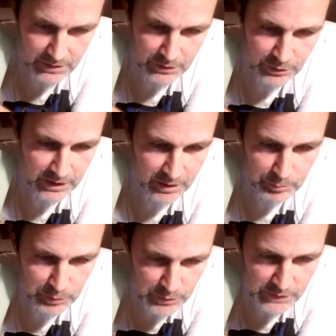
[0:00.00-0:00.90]
you'll get a
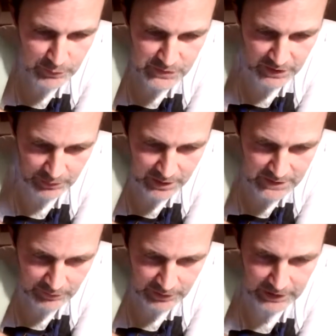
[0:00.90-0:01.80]
beautiful silhouette
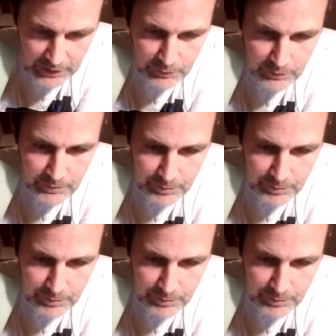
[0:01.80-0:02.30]
of the leaf.